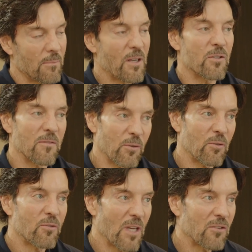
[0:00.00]
because
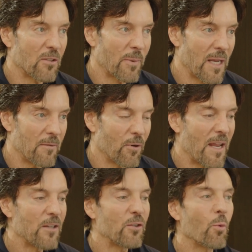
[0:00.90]
you're changing your behavior,
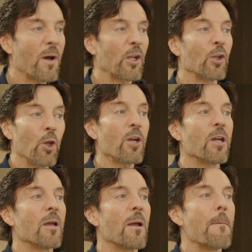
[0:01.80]
and do you want to look
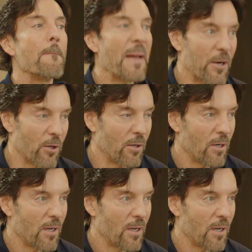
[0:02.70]
better